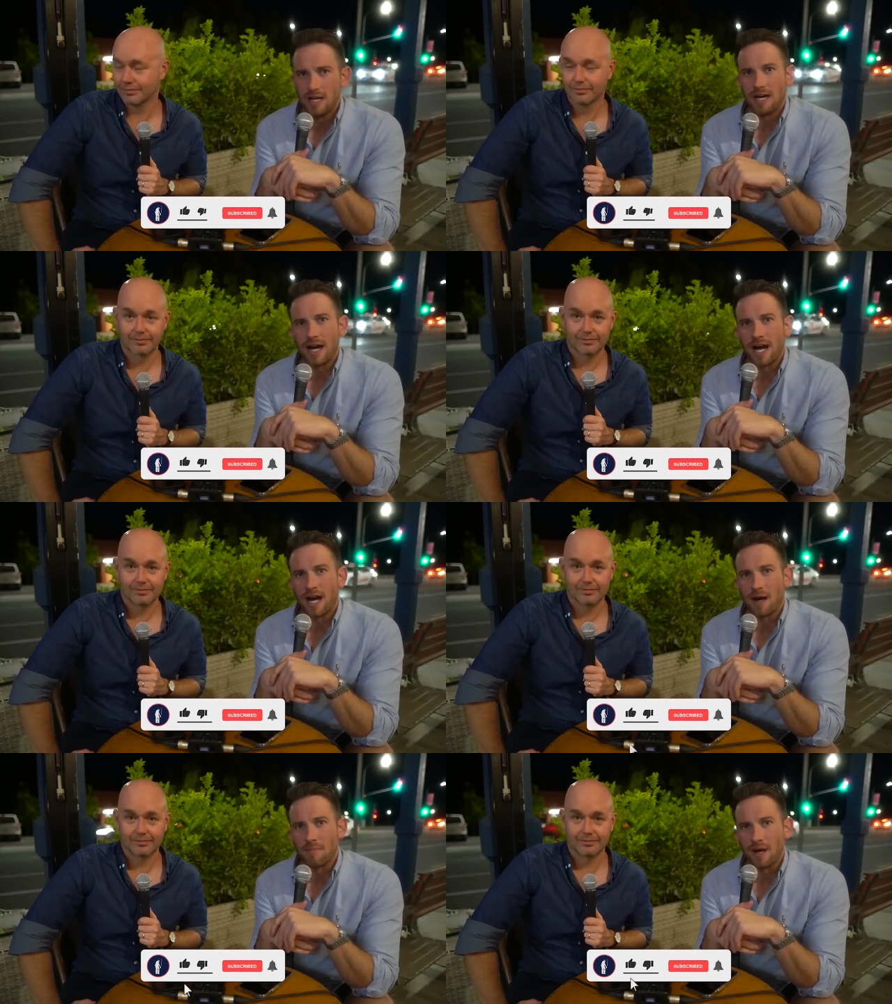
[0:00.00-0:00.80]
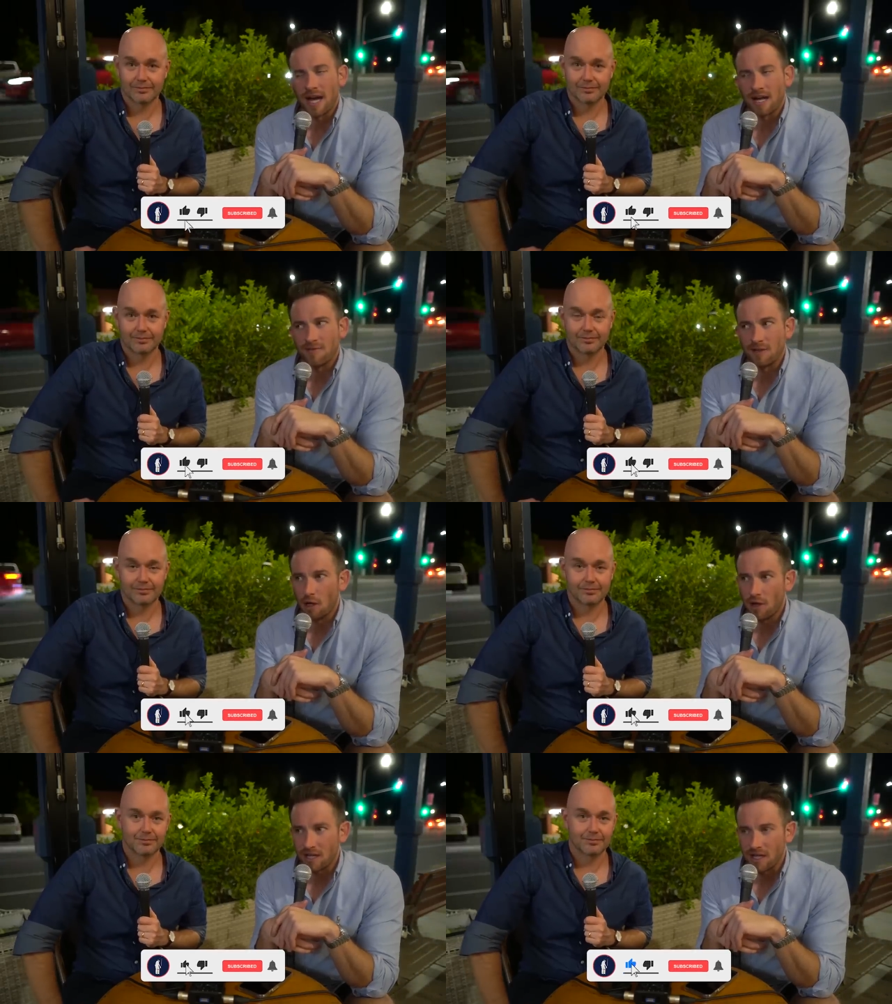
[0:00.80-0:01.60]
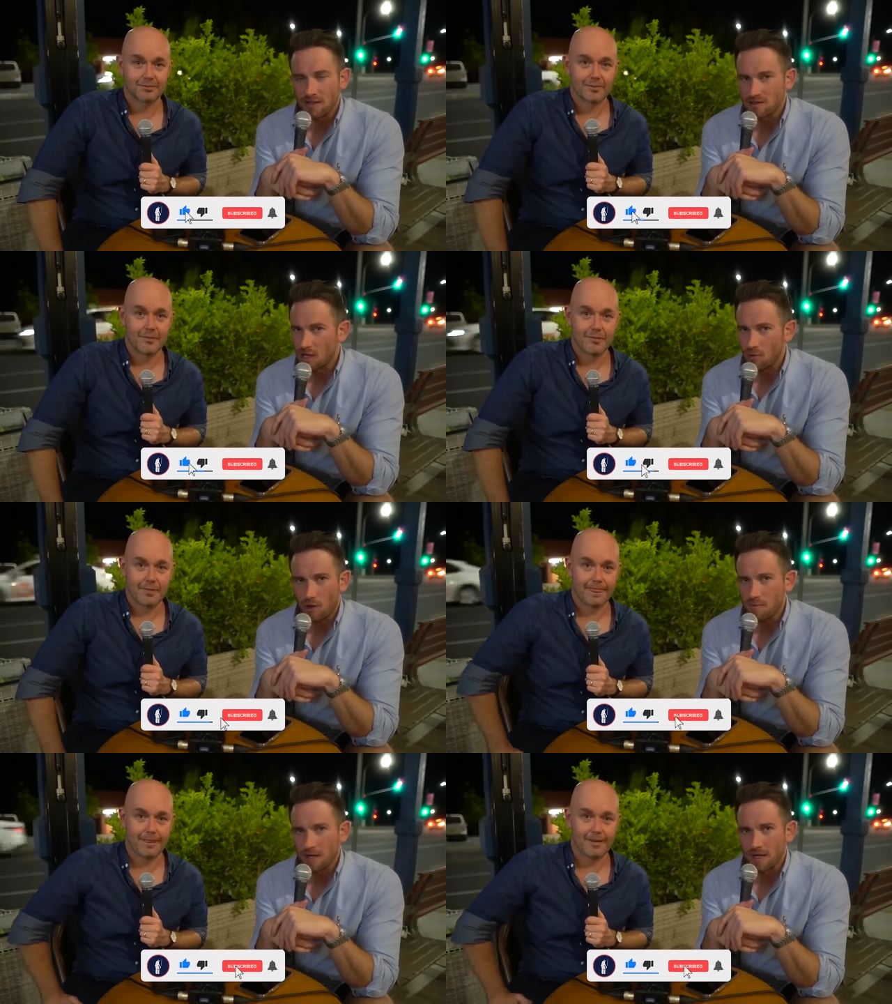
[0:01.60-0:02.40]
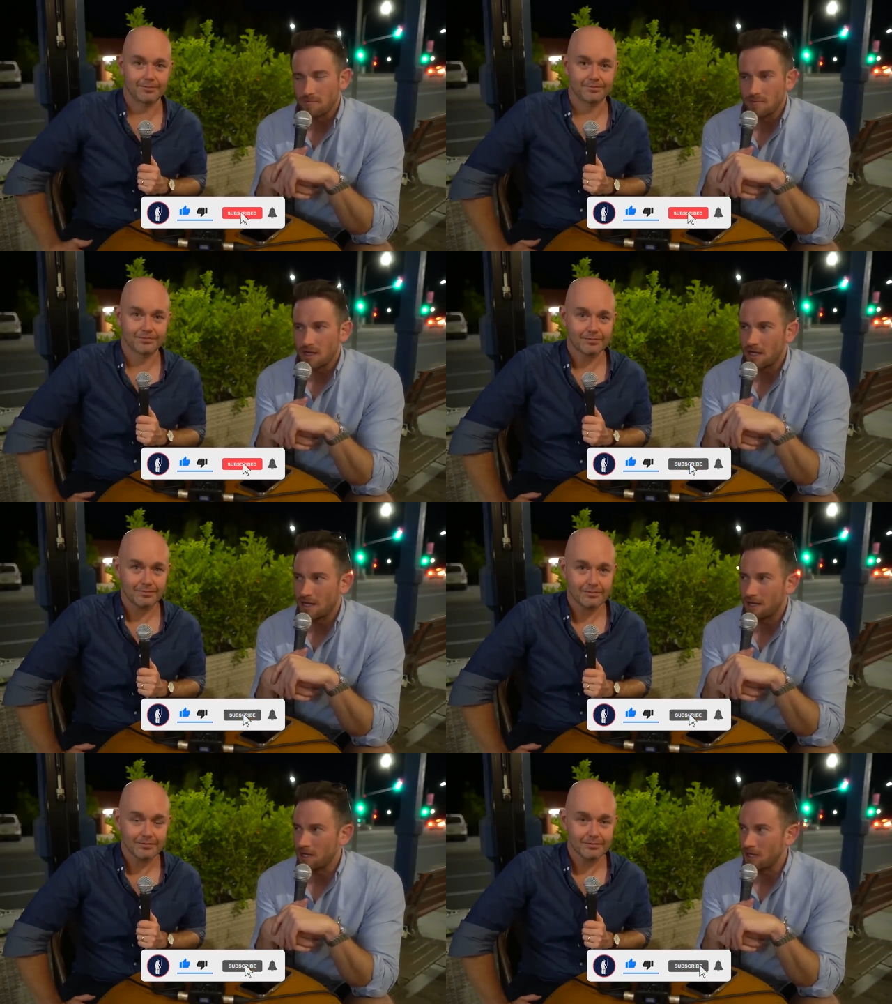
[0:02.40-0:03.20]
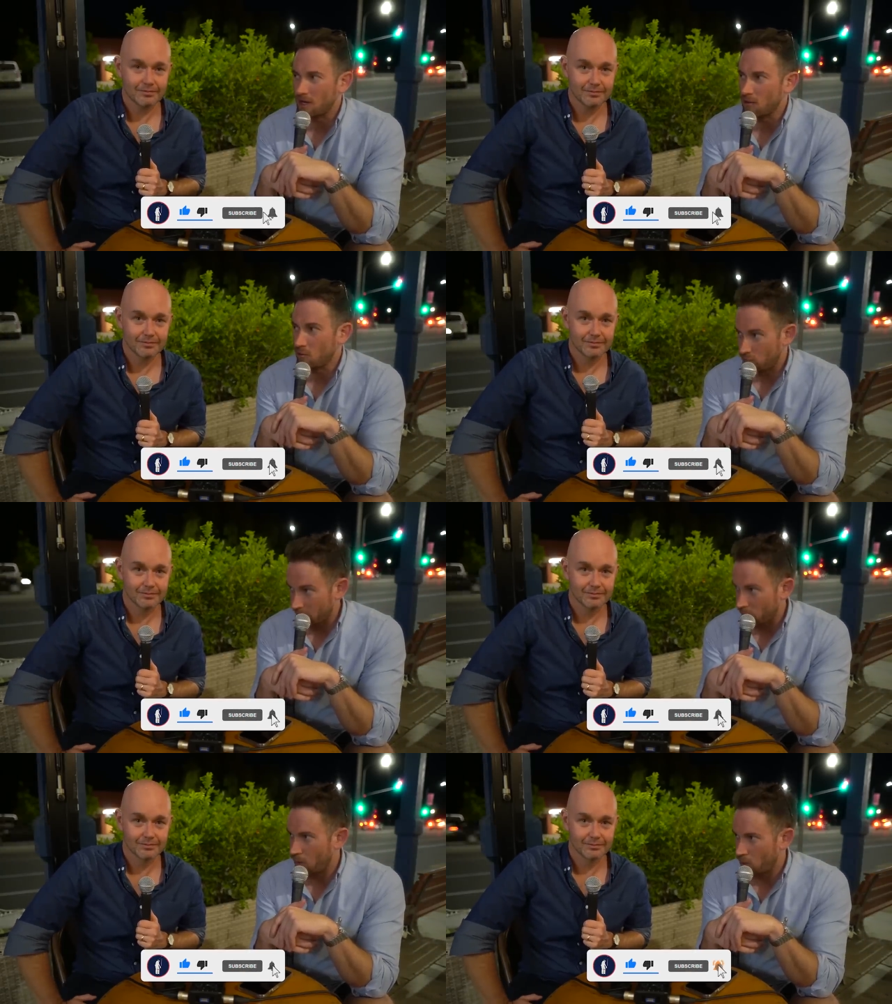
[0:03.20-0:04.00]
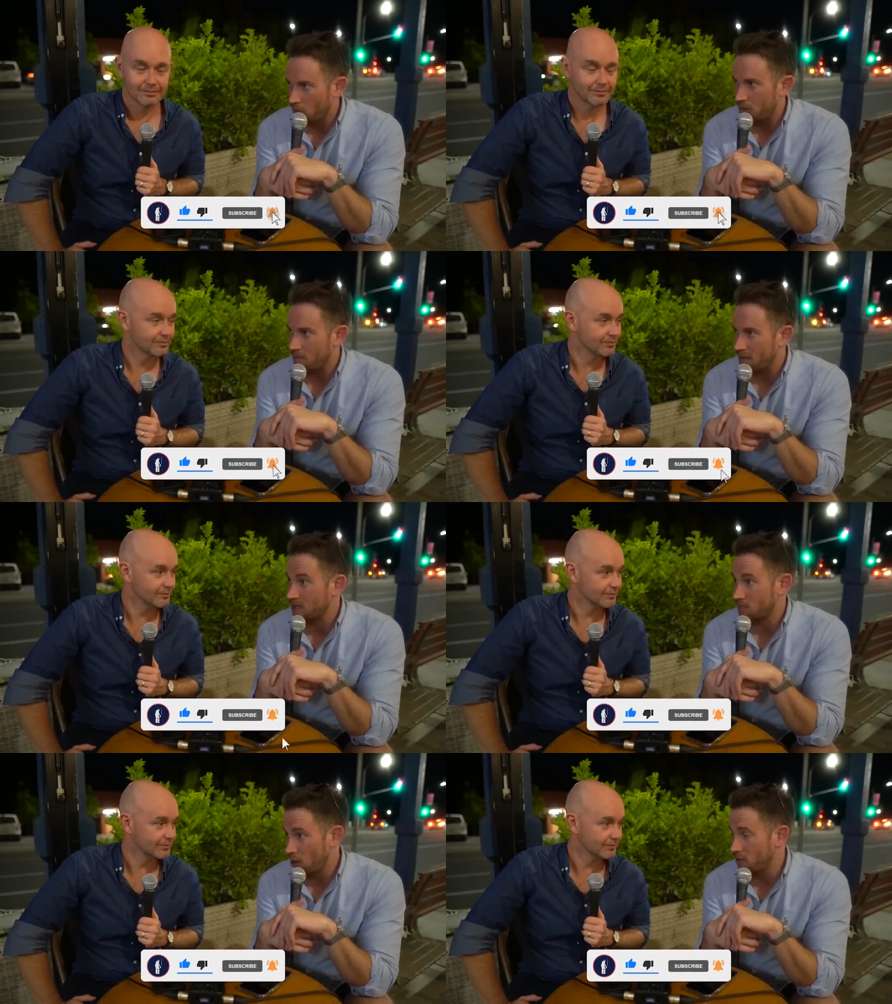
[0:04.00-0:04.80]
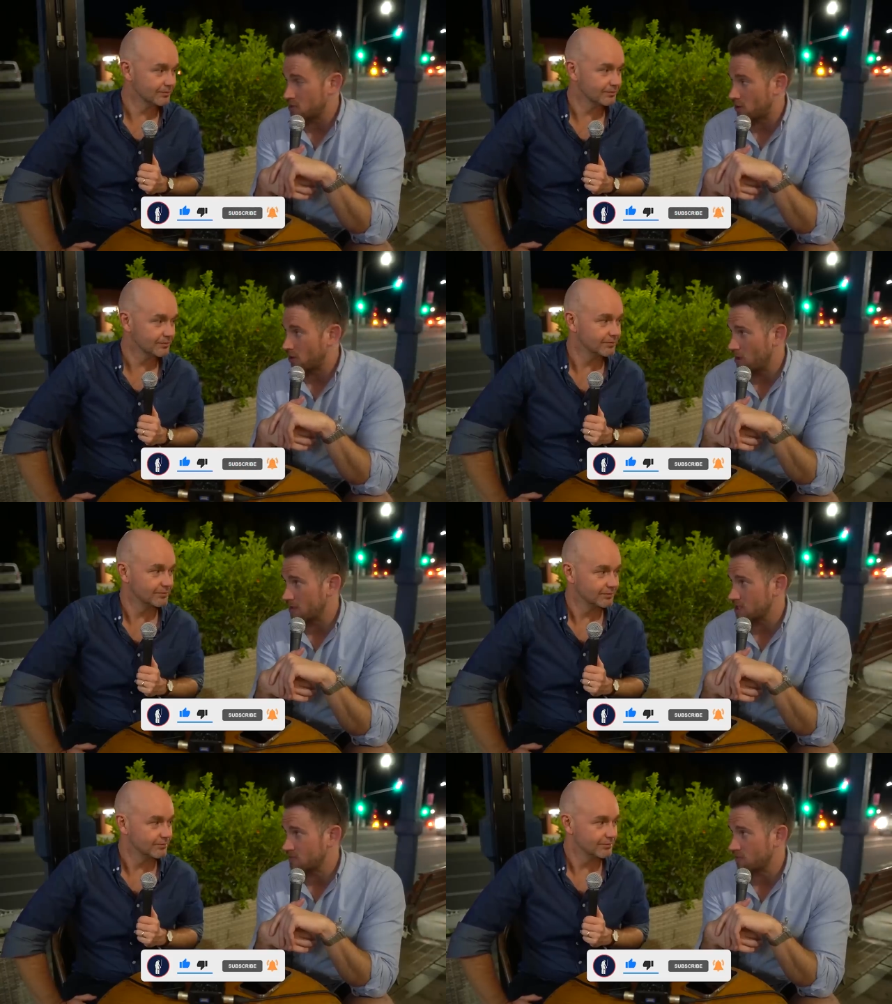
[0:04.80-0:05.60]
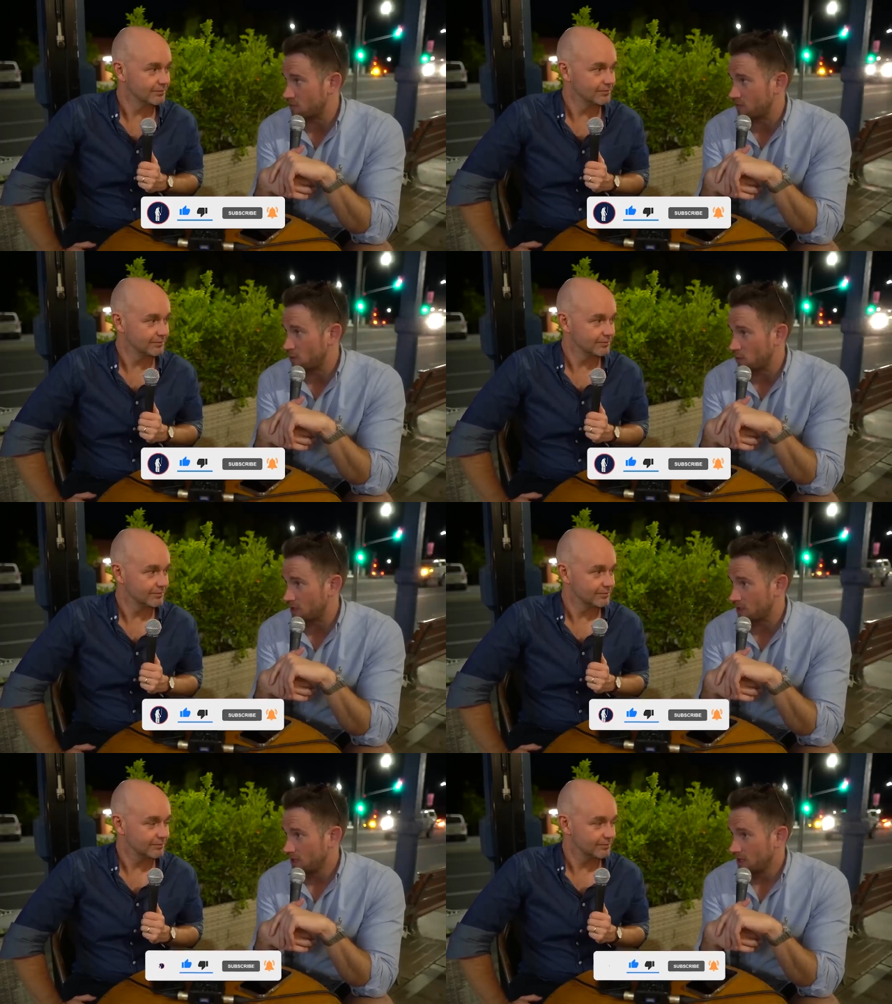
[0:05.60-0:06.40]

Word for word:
Speaker 1: Um, and if you're not there, don't worry about it. Um, anyway, we will be back in Melbourne tomorrow night, Pez, for reviewing